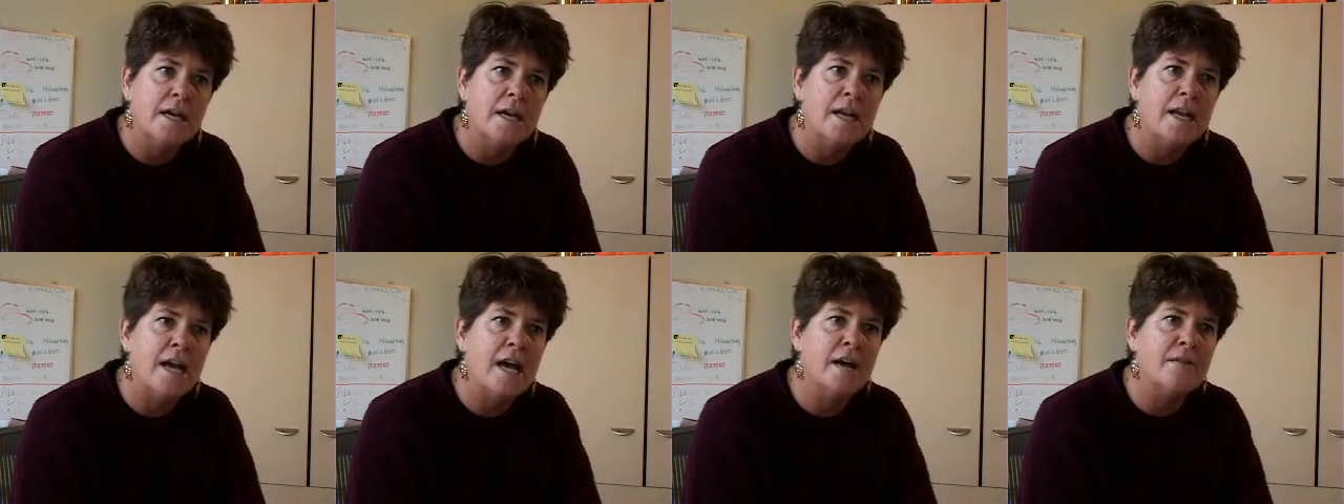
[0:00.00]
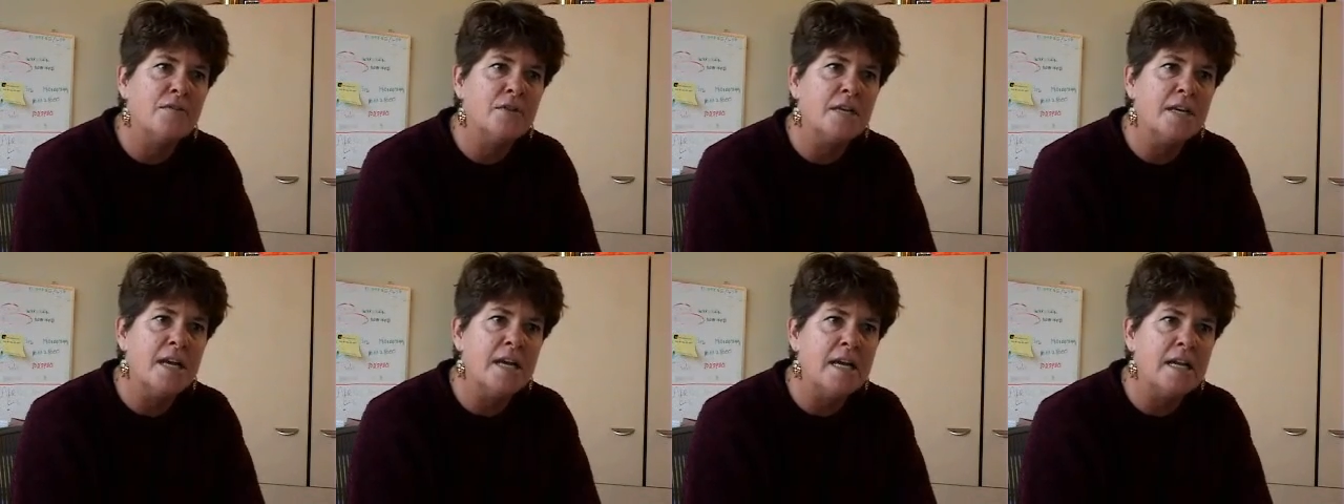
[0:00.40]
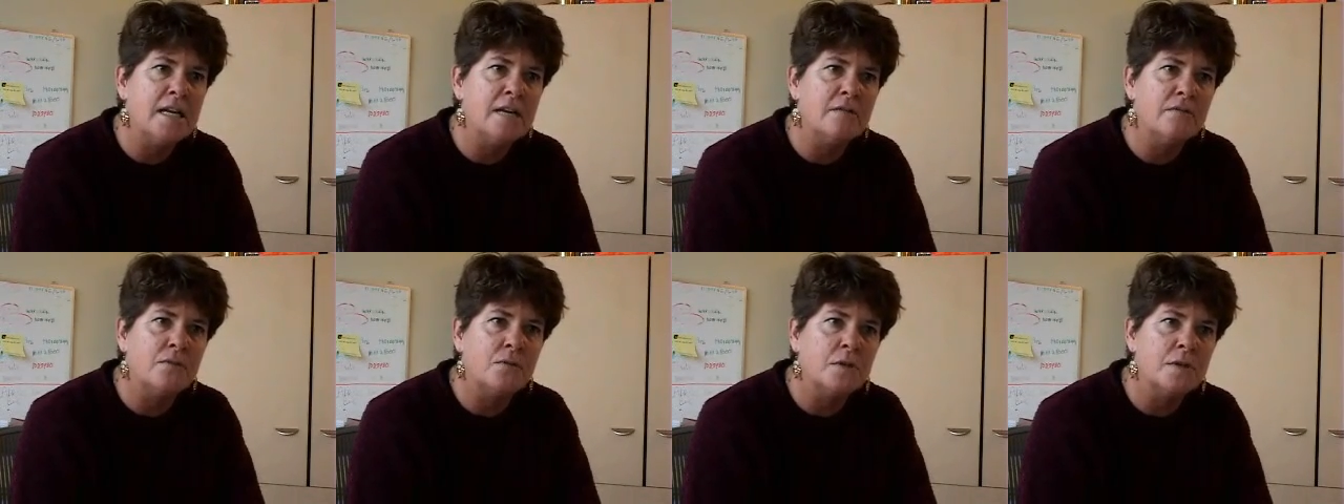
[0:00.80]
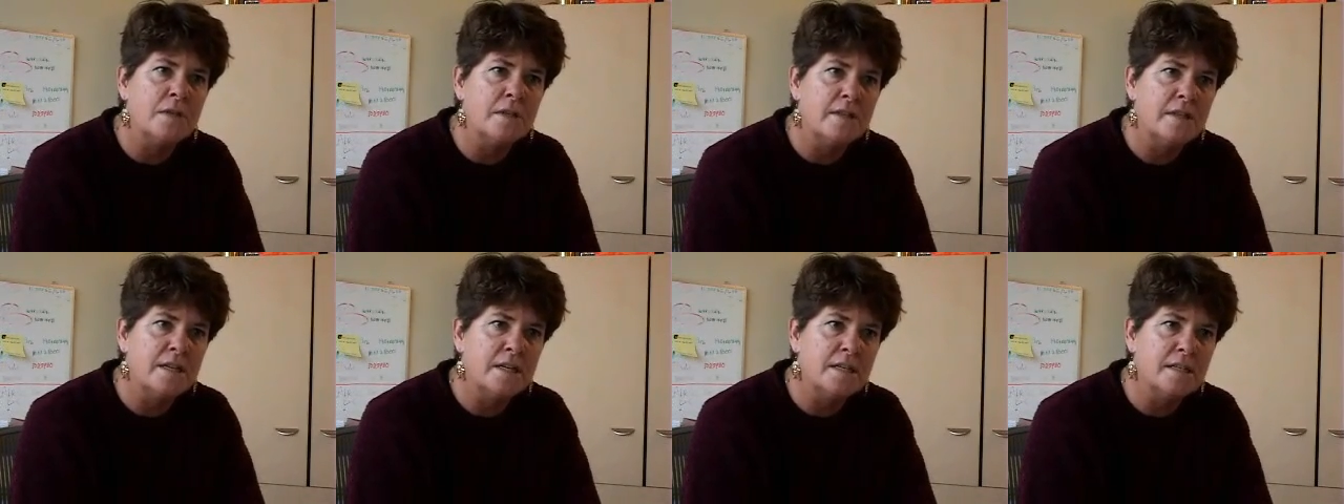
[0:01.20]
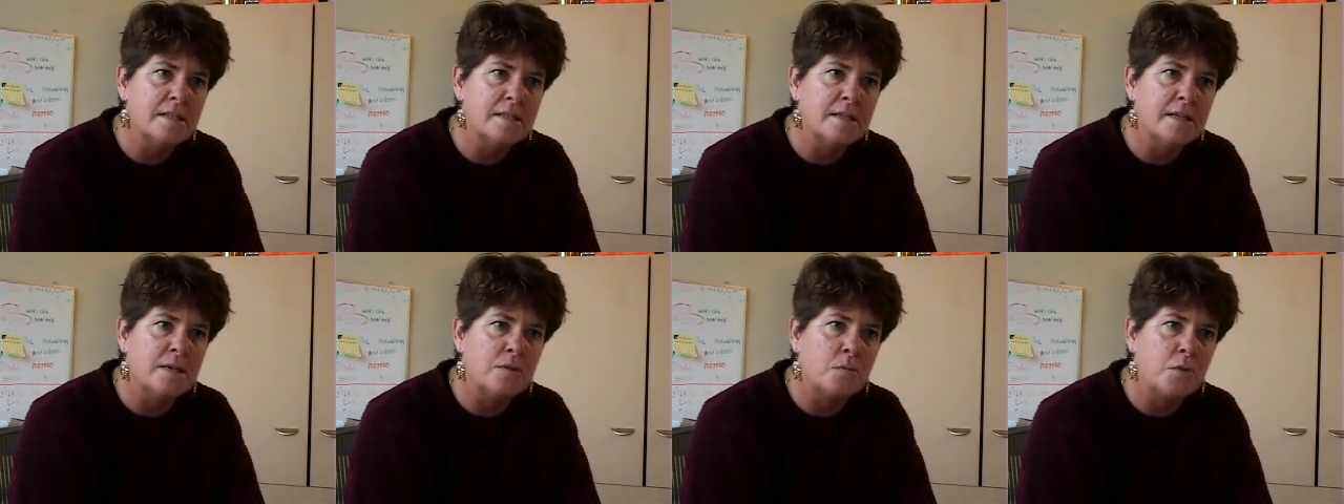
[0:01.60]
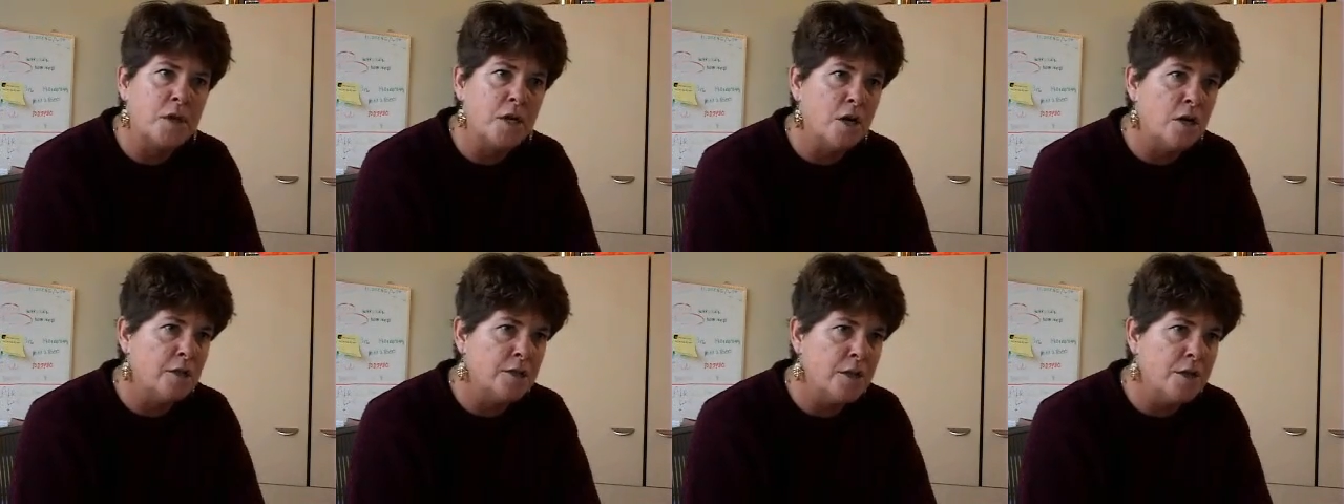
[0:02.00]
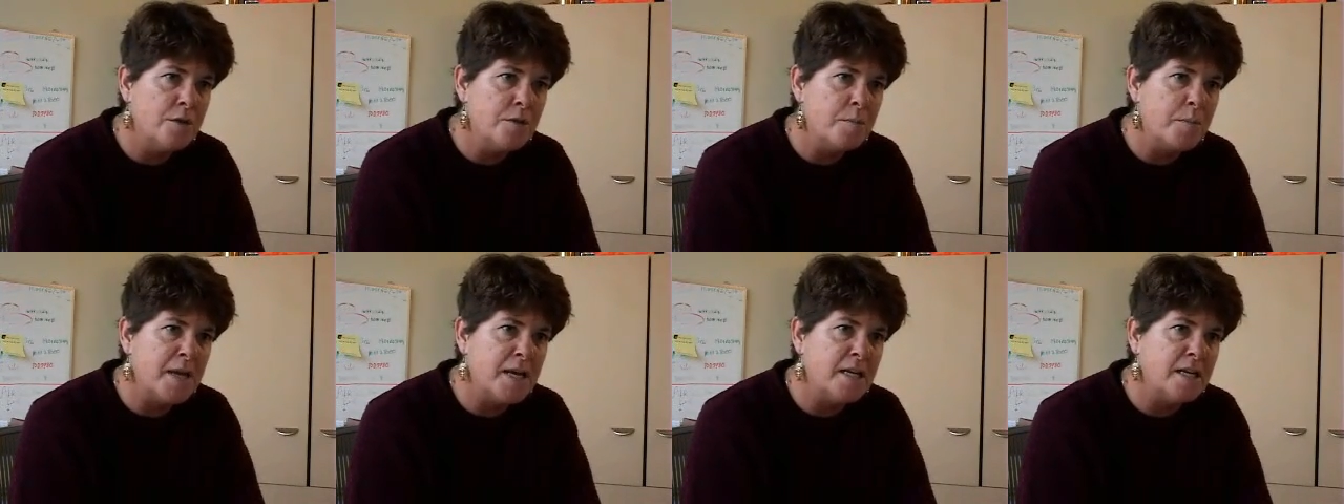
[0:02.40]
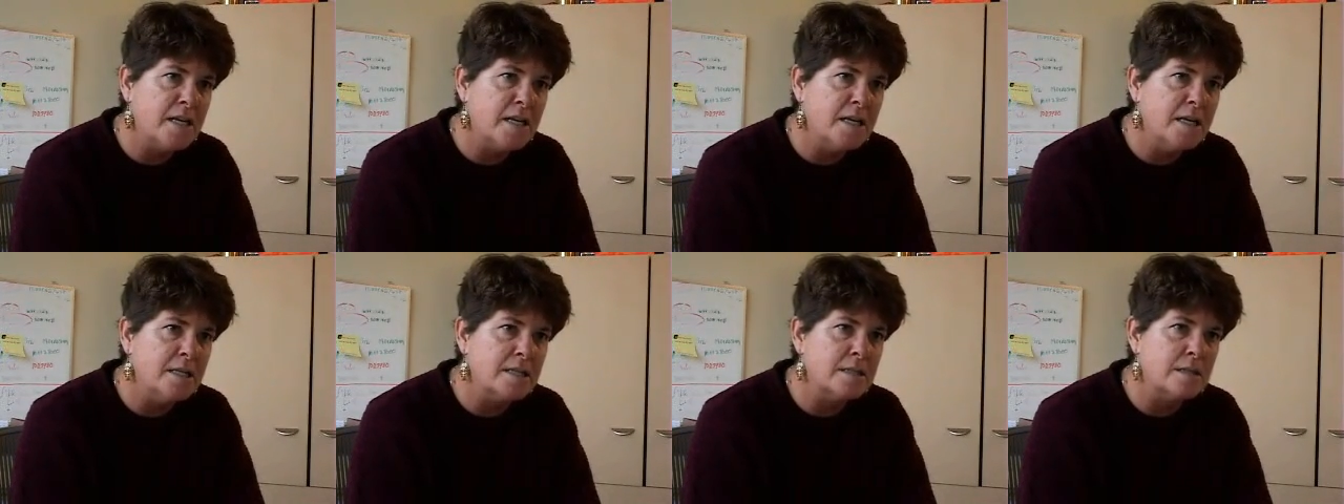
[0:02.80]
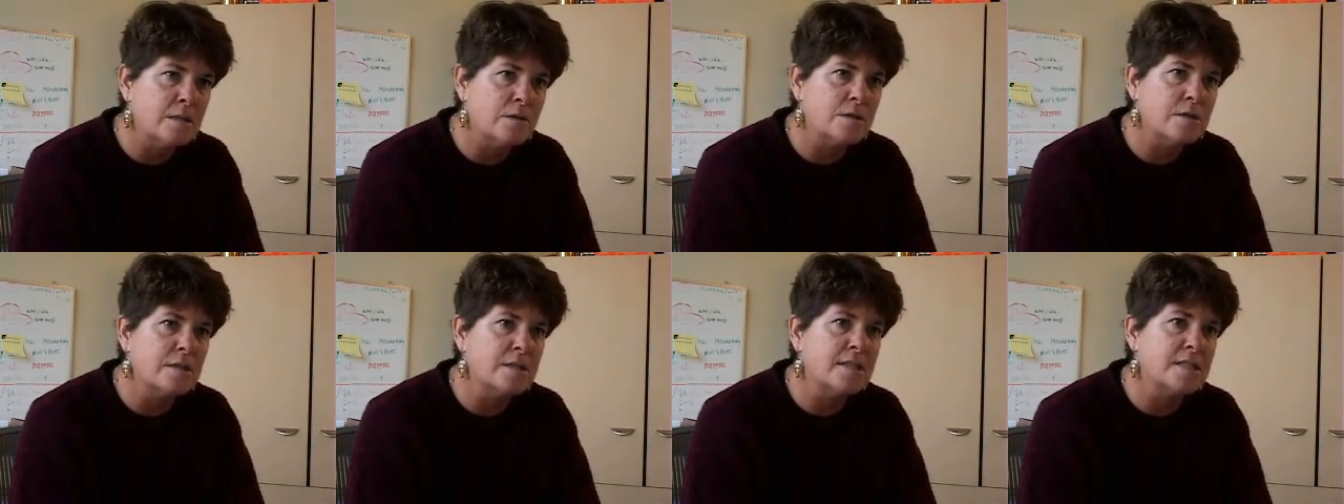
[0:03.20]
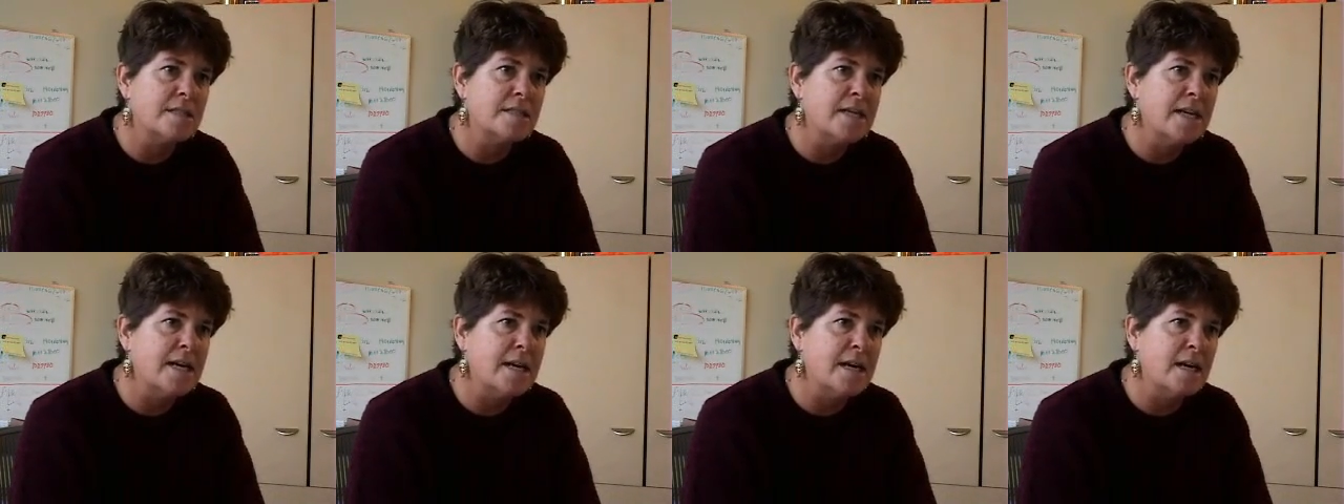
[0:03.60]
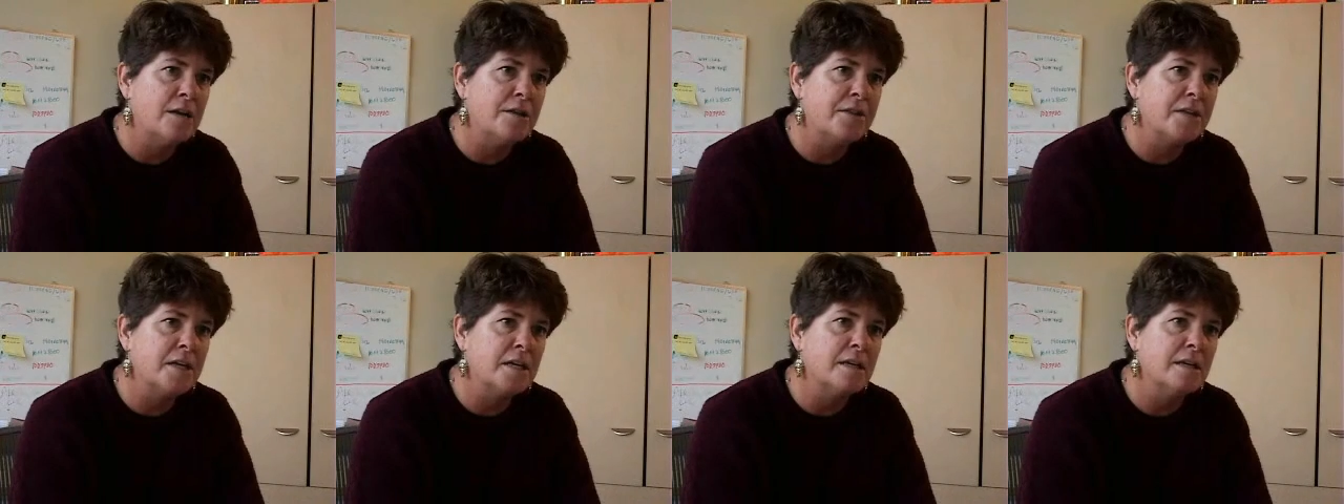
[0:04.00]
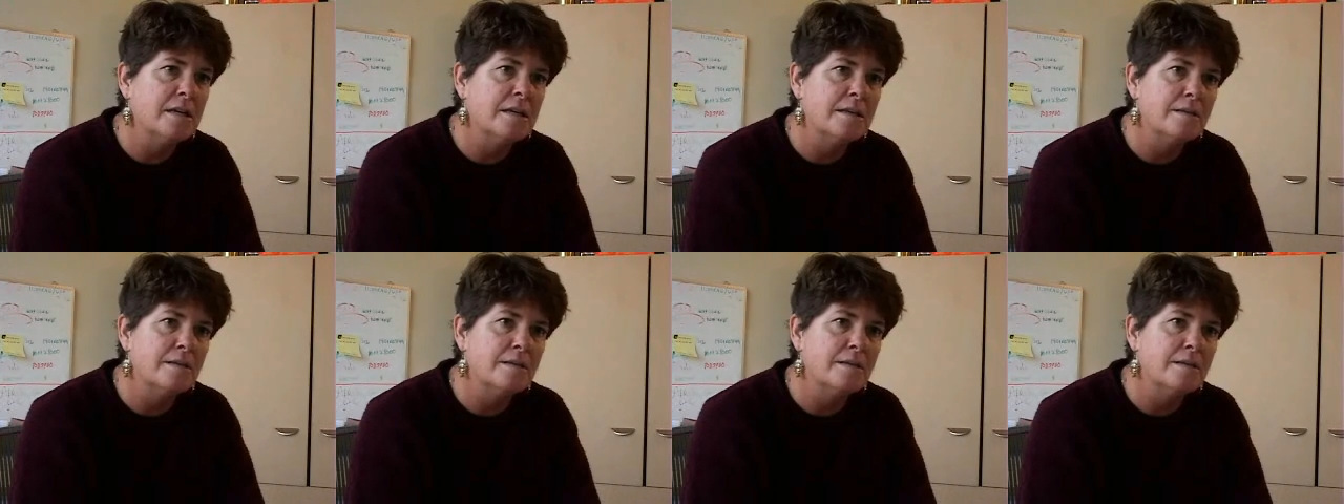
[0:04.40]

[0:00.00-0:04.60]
and advocating for the things that we all know the bay needs in order to stay healthy